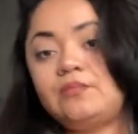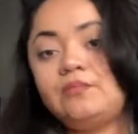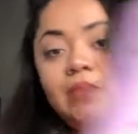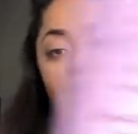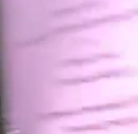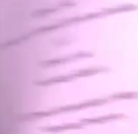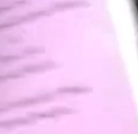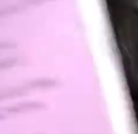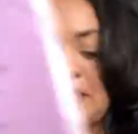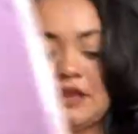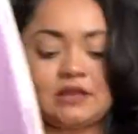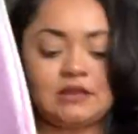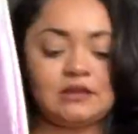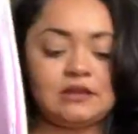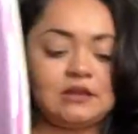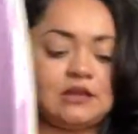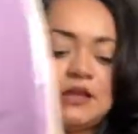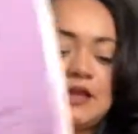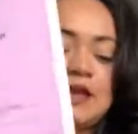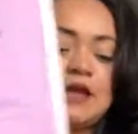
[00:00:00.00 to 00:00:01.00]
pop it
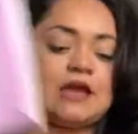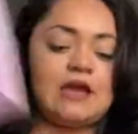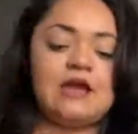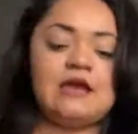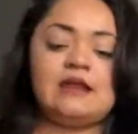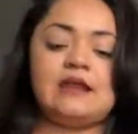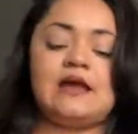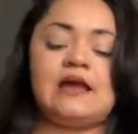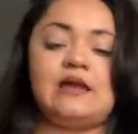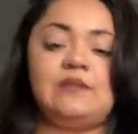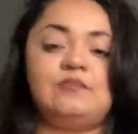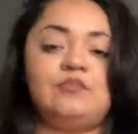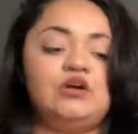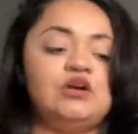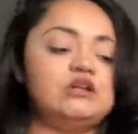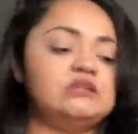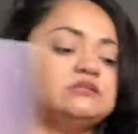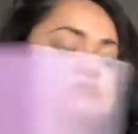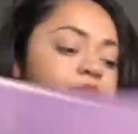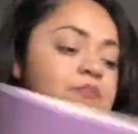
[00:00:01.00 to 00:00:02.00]
in and I
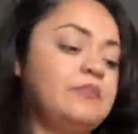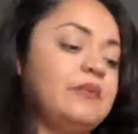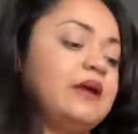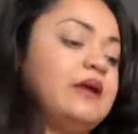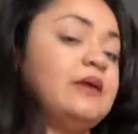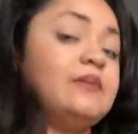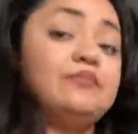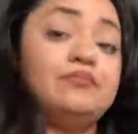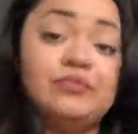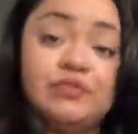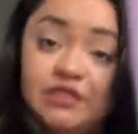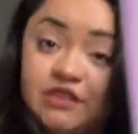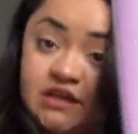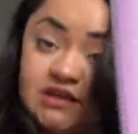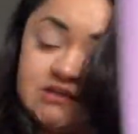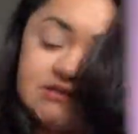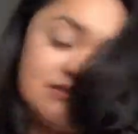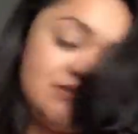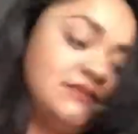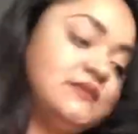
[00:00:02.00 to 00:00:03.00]
put my
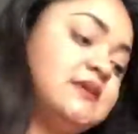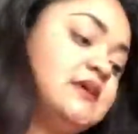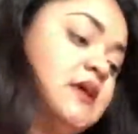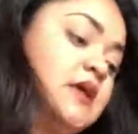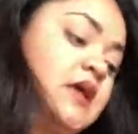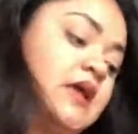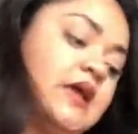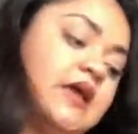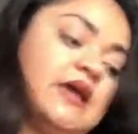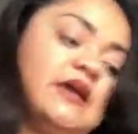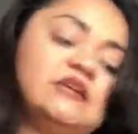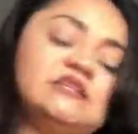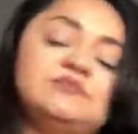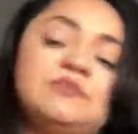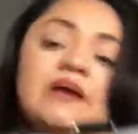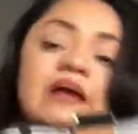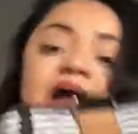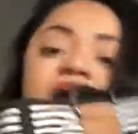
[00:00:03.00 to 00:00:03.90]
this and my